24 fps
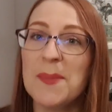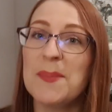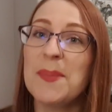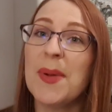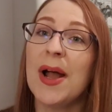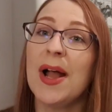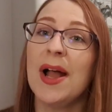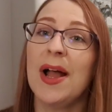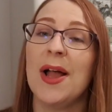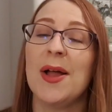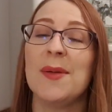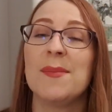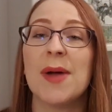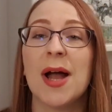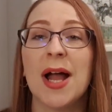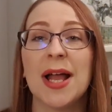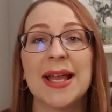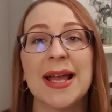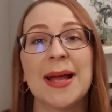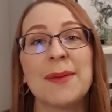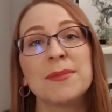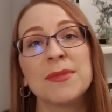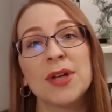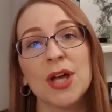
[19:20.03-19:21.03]
But I
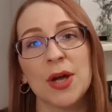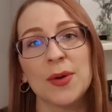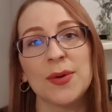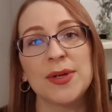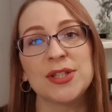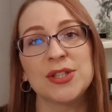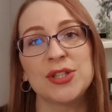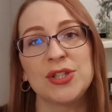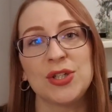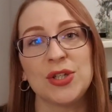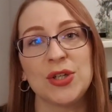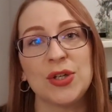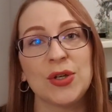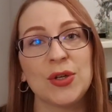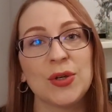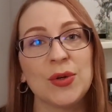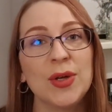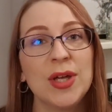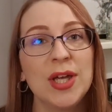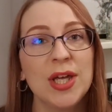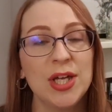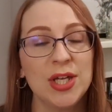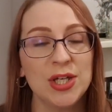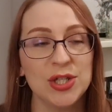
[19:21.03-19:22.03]
am going
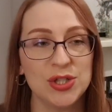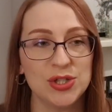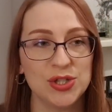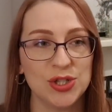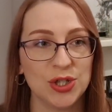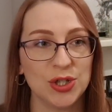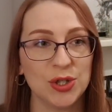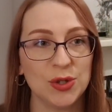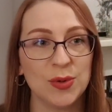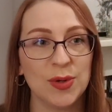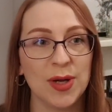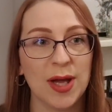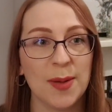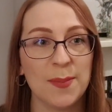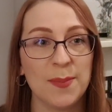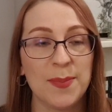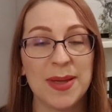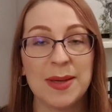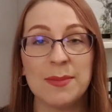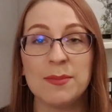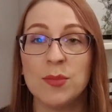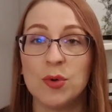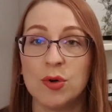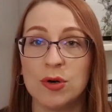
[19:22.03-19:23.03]
to do a
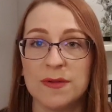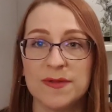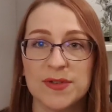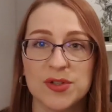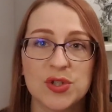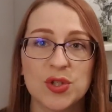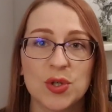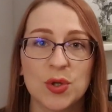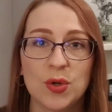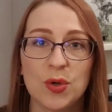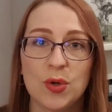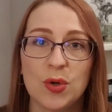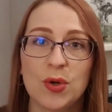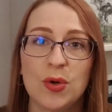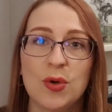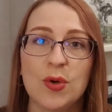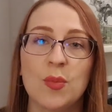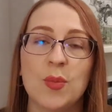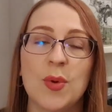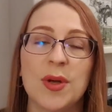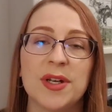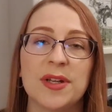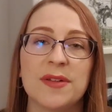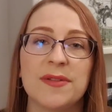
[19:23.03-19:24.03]
bit more of a
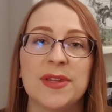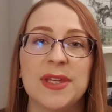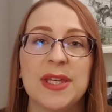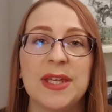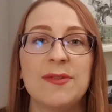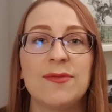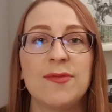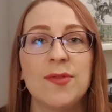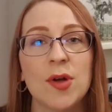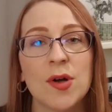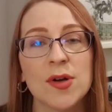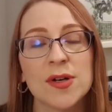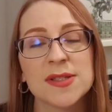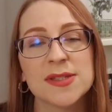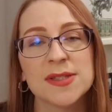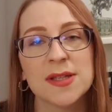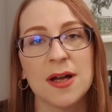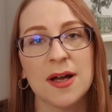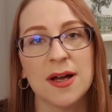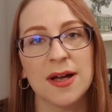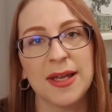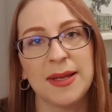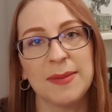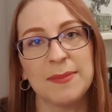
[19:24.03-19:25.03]
tour. One of the vlogs
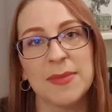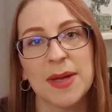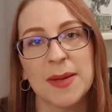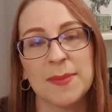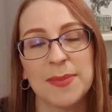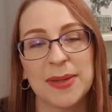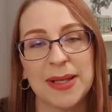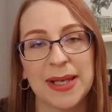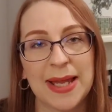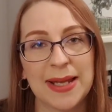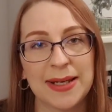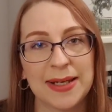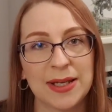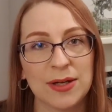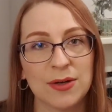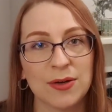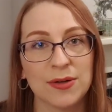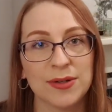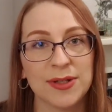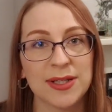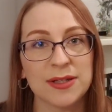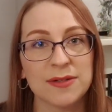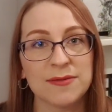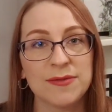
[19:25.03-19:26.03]
that I'm planning
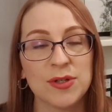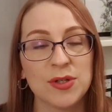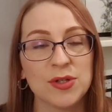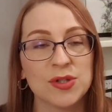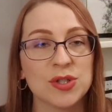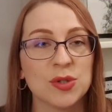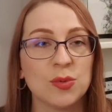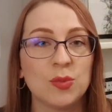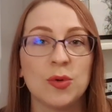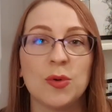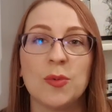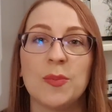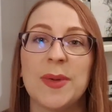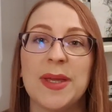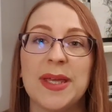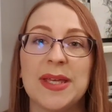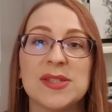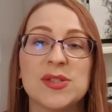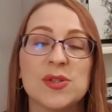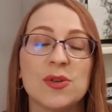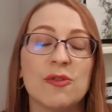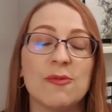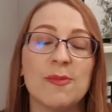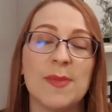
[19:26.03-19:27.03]
on in the future will
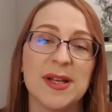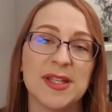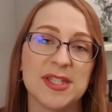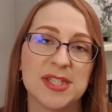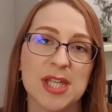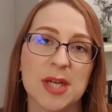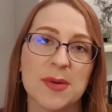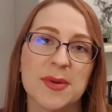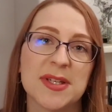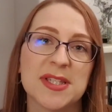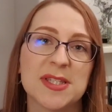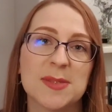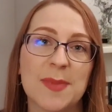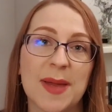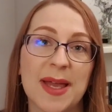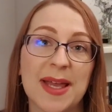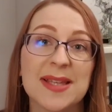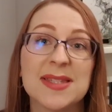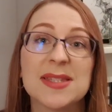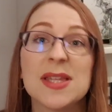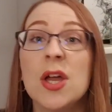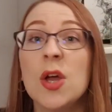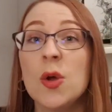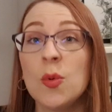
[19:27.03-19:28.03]
be sort of my sewing
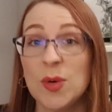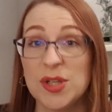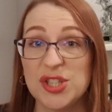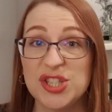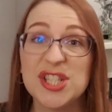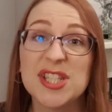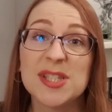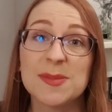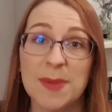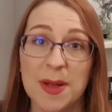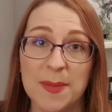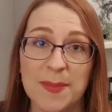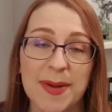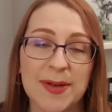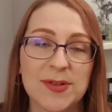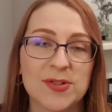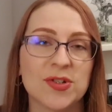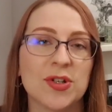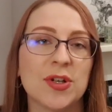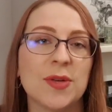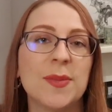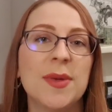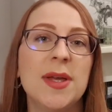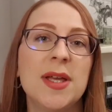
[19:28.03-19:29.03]
space, which is my
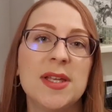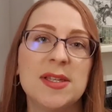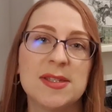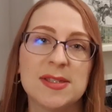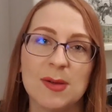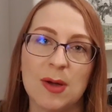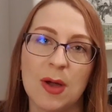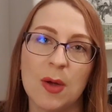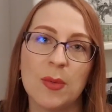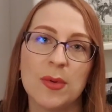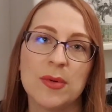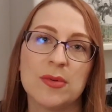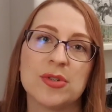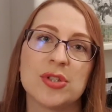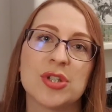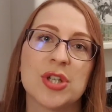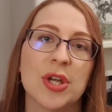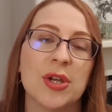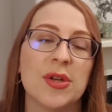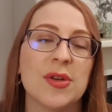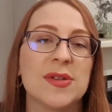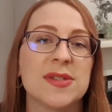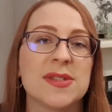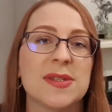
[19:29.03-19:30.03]
bedroom. So I will
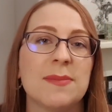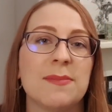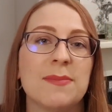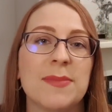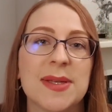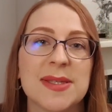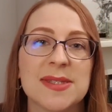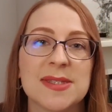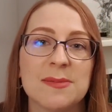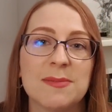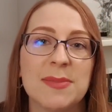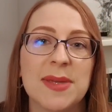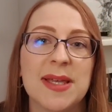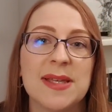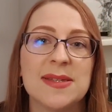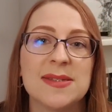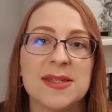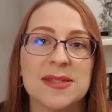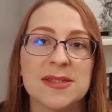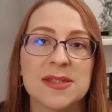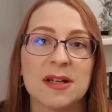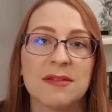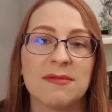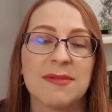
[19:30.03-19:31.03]
show you some bits and
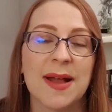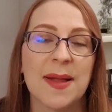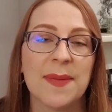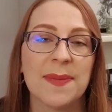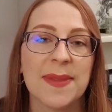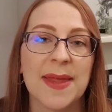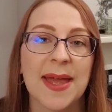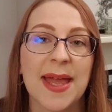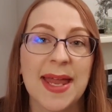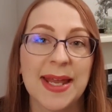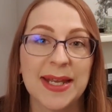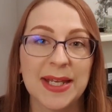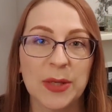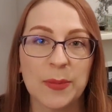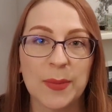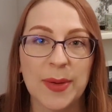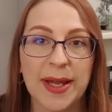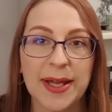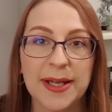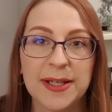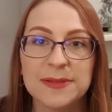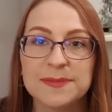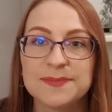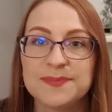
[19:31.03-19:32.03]
pieces around there
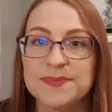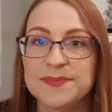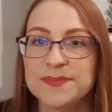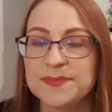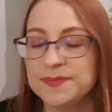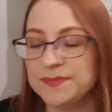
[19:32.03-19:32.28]
anyway.